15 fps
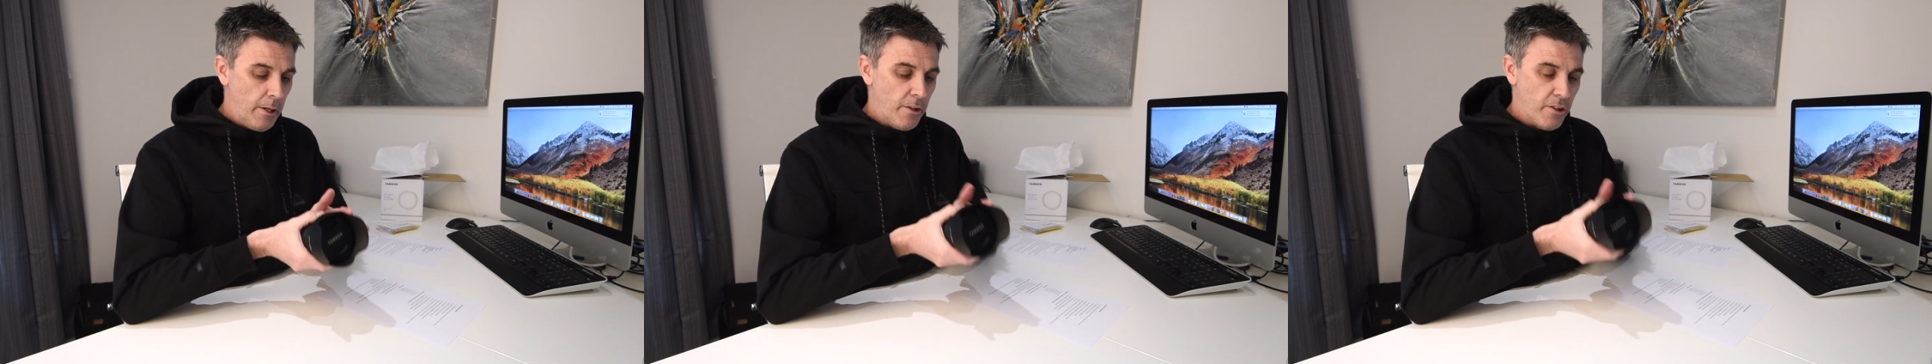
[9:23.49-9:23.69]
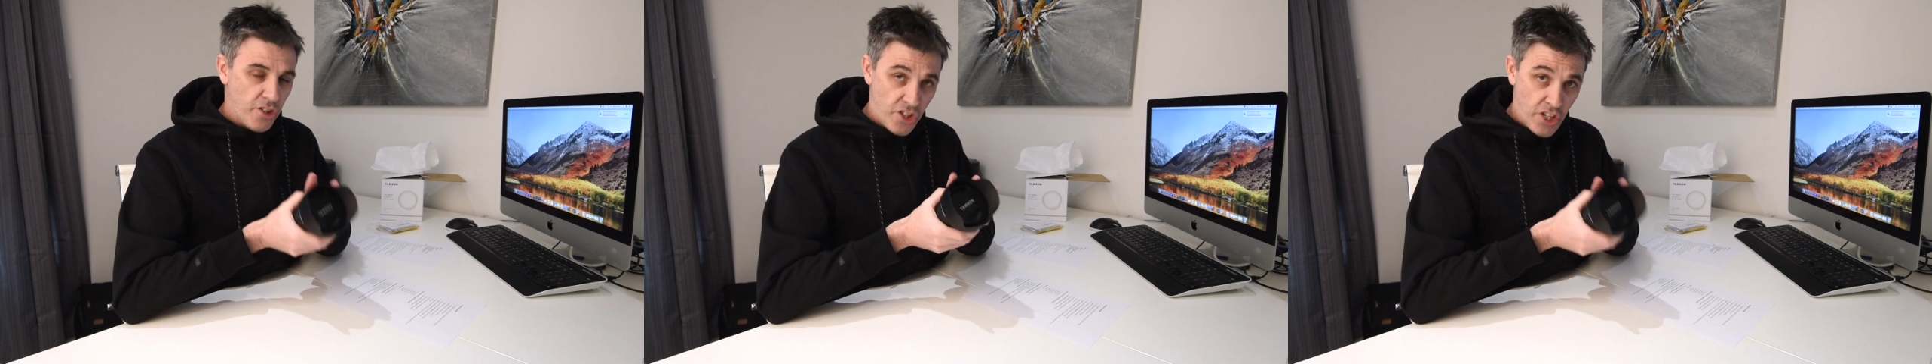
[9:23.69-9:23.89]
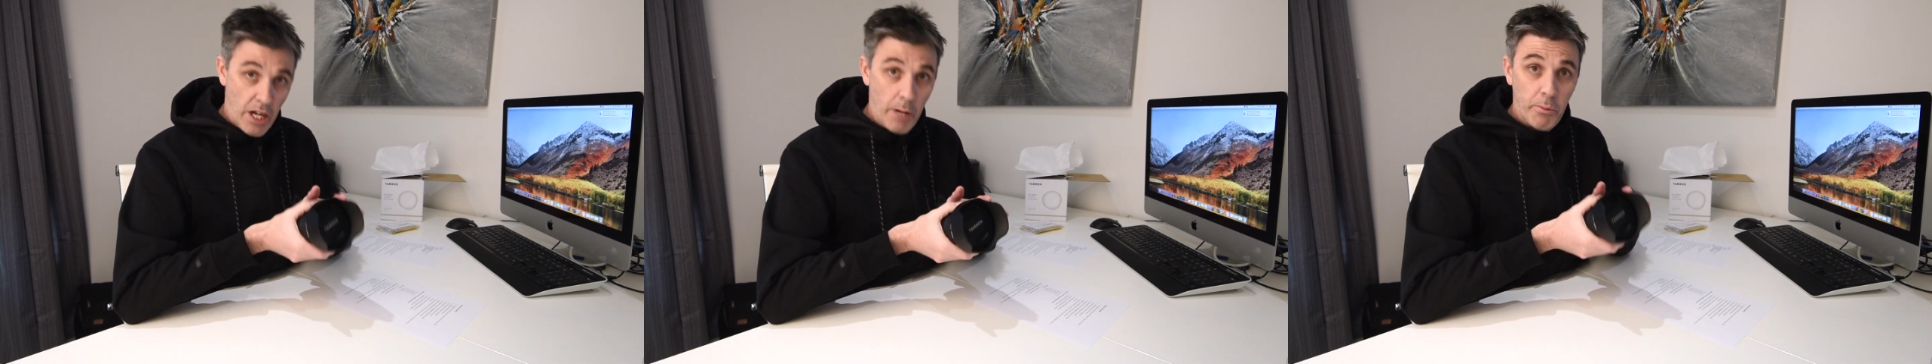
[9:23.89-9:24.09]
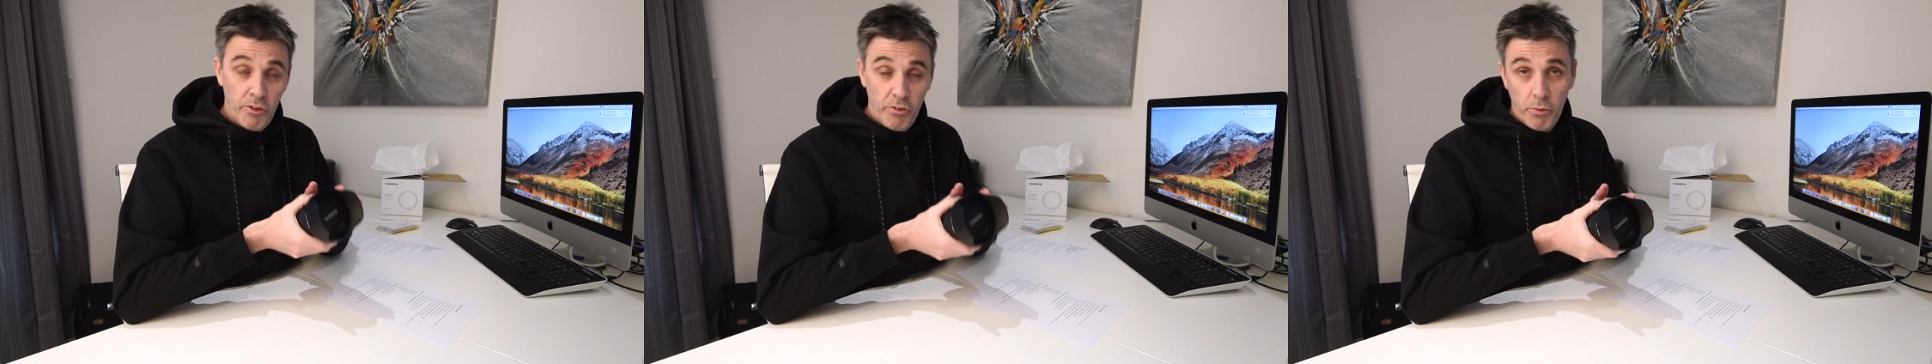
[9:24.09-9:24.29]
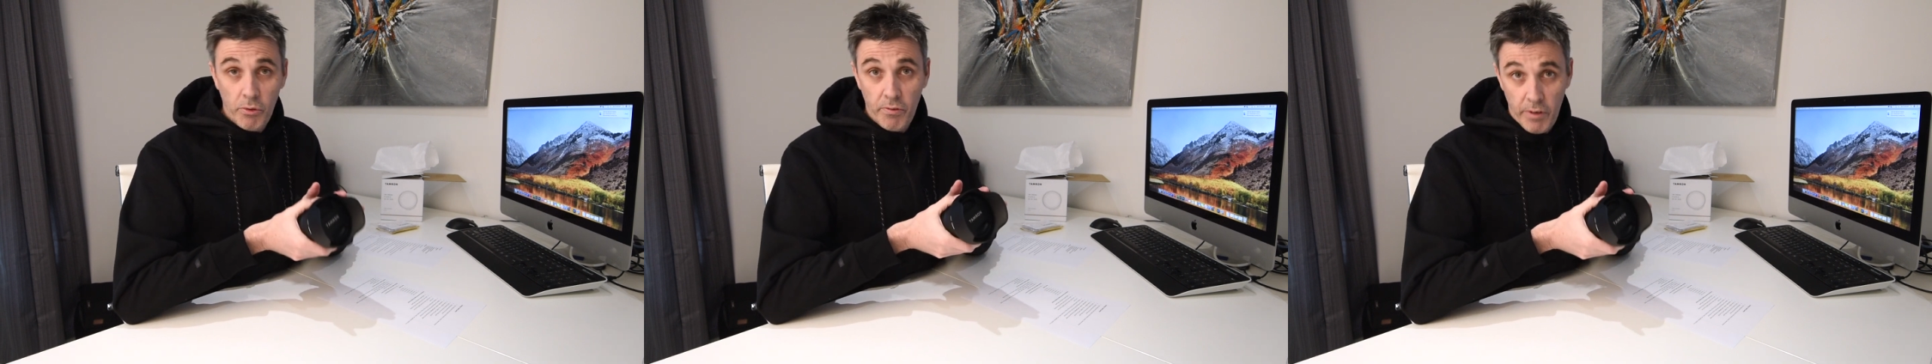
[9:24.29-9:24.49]
the
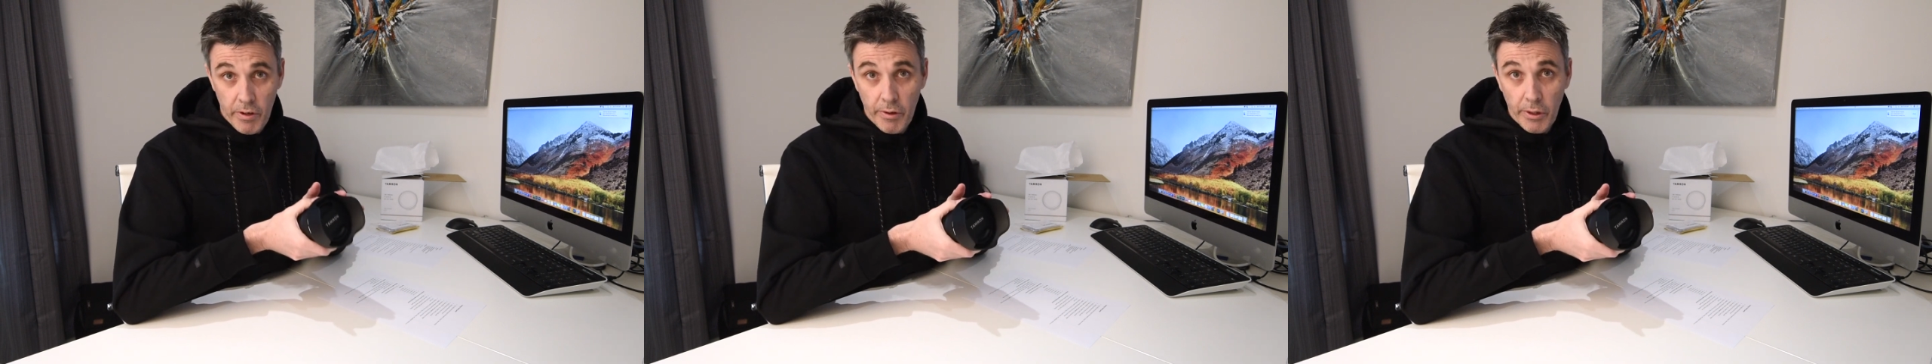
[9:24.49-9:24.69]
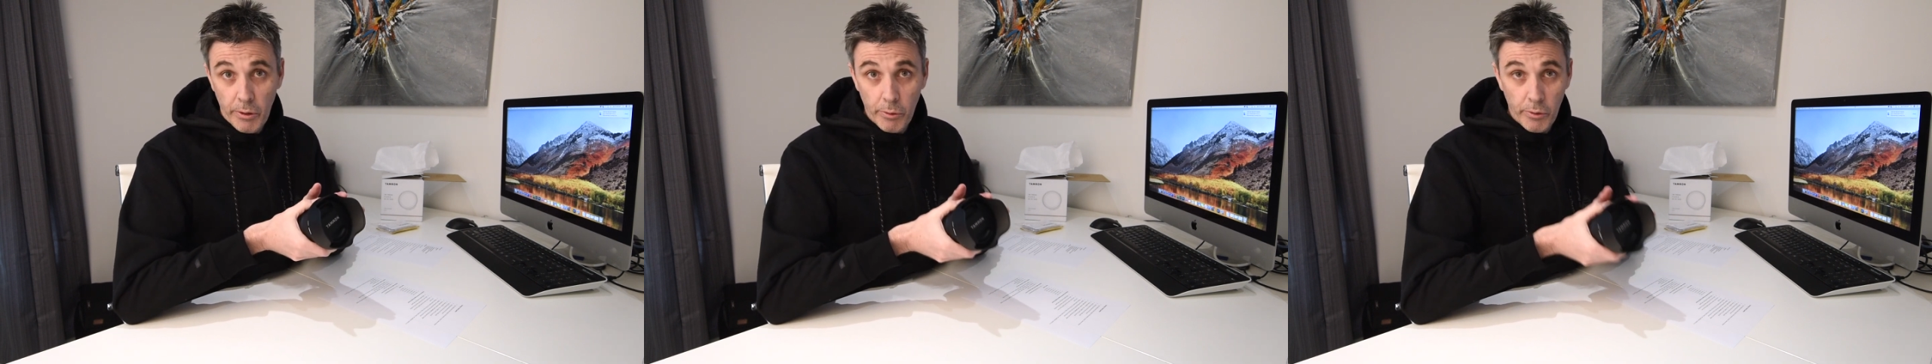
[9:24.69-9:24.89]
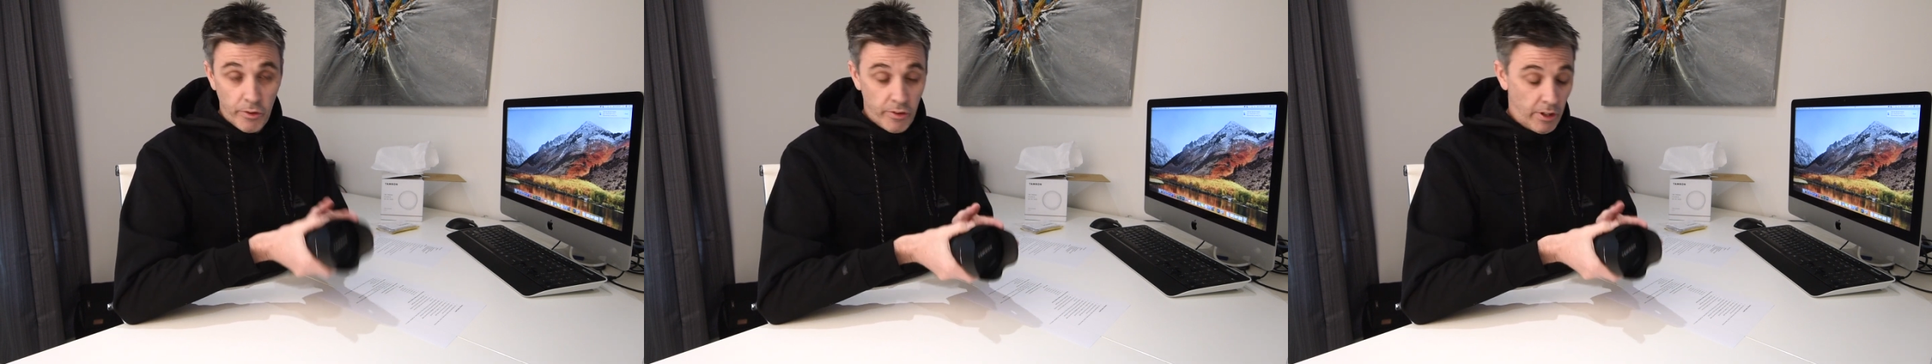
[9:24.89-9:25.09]
sharpness was very good.